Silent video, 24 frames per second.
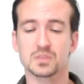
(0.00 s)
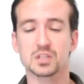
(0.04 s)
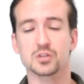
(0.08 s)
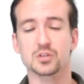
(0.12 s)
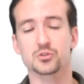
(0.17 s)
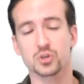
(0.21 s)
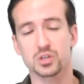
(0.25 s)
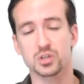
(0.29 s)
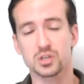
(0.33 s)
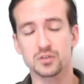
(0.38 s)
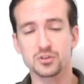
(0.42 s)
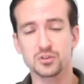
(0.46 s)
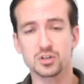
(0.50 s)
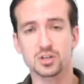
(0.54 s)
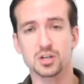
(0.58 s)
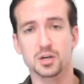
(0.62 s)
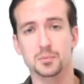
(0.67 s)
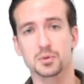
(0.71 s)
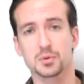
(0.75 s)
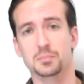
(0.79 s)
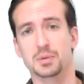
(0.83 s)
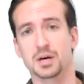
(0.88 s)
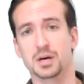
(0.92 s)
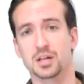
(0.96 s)
So I'll give you a
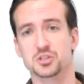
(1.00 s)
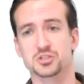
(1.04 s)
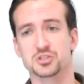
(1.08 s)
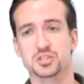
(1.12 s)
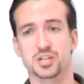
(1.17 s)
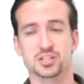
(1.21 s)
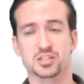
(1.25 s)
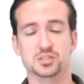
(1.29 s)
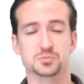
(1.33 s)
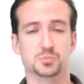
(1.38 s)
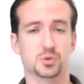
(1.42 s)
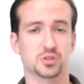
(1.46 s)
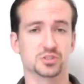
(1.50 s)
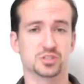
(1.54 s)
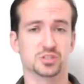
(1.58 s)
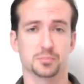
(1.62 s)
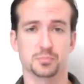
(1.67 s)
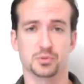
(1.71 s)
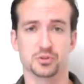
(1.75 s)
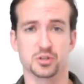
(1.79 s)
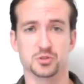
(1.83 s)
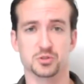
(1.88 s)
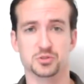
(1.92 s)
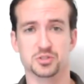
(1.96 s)
couple apologetics books. I'll
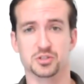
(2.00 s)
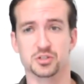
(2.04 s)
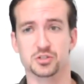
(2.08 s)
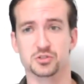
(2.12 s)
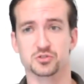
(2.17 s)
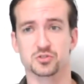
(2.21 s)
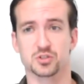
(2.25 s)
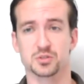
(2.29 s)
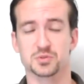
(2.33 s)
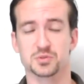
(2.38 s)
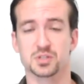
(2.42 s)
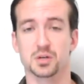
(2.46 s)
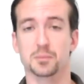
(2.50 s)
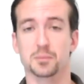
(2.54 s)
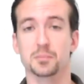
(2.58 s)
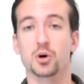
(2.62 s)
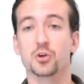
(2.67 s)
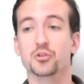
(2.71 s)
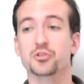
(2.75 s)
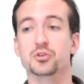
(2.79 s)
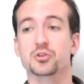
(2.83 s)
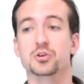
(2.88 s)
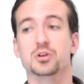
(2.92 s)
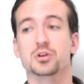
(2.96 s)
put those in the description. I'm
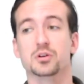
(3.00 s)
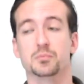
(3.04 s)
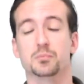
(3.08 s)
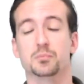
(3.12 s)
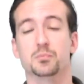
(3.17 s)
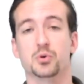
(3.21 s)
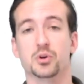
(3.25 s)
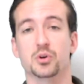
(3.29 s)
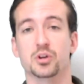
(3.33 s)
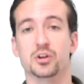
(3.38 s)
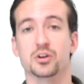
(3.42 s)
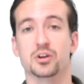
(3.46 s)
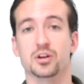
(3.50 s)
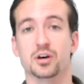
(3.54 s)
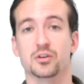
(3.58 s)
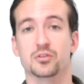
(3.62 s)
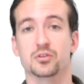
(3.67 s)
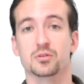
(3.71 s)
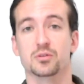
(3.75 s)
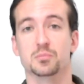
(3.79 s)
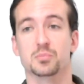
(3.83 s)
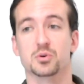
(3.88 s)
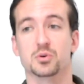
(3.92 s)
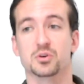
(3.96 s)
also going to put
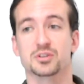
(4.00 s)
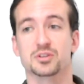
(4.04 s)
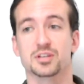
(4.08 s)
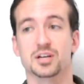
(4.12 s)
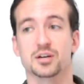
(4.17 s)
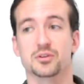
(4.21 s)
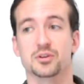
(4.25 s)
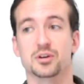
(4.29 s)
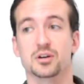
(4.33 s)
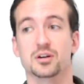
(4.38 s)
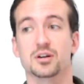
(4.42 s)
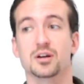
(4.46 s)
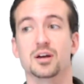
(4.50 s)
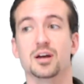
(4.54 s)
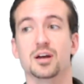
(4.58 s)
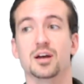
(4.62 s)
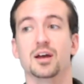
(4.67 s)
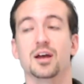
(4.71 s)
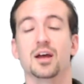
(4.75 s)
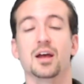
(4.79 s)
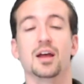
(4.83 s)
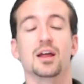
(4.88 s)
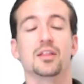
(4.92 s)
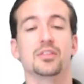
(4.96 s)
another book down there
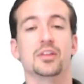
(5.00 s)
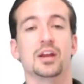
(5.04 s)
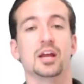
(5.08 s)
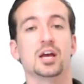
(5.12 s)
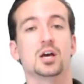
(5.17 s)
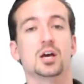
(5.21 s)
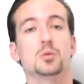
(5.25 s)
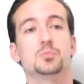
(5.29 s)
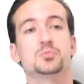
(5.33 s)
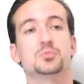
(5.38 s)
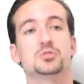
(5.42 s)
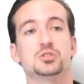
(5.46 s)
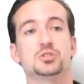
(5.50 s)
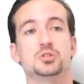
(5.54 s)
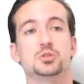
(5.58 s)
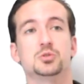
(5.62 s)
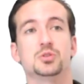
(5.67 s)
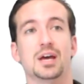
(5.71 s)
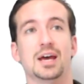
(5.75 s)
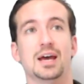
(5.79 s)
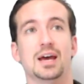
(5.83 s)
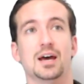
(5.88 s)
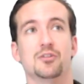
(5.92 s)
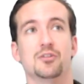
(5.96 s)
that helps you
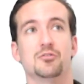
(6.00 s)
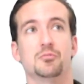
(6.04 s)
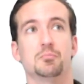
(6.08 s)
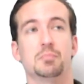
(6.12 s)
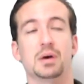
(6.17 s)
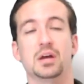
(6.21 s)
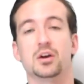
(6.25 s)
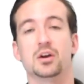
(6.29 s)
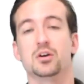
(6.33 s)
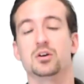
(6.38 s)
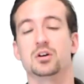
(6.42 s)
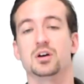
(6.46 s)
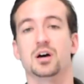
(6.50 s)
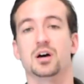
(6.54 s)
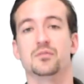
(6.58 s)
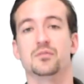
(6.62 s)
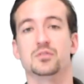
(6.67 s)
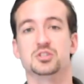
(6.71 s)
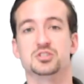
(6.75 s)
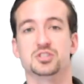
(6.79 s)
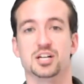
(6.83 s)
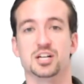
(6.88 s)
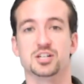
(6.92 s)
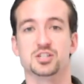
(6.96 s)
to have better
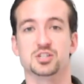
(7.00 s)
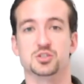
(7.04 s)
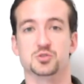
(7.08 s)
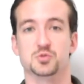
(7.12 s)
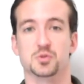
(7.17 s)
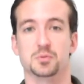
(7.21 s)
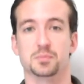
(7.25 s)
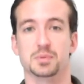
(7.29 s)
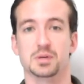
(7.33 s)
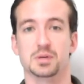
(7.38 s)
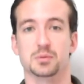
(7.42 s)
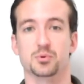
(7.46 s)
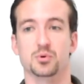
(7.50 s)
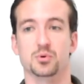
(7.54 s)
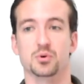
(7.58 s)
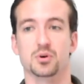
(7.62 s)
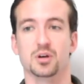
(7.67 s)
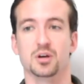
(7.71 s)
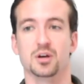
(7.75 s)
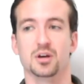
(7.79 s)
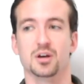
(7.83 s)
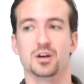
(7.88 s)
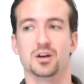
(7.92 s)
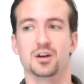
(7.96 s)
conversations with people
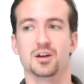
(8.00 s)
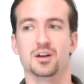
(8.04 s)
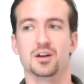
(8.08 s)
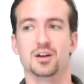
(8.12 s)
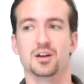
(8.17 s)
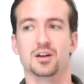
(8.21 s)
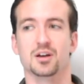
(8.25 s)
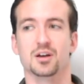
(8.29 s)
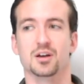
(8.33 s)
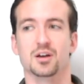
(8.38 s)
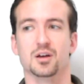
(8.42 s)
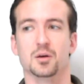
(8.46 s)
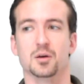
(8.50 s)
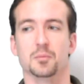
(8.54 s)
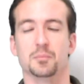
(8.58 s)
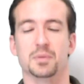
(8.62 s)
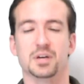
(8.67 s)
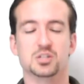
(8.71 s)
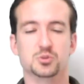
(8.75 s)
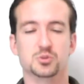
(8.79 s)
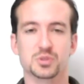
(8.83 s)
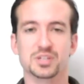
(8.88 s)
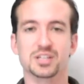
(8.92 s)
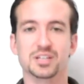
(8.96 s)

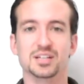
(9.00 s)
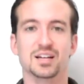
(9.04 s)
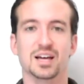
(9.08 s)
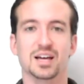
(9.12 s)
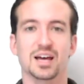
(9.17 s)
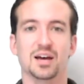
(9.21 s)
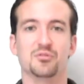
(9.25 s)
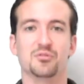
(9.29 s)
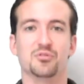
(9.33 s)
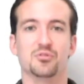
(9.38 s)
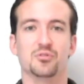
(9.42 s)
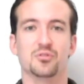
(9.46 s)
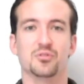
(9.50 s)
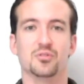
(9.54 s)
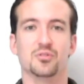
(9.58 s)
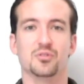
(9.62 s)
because we need to have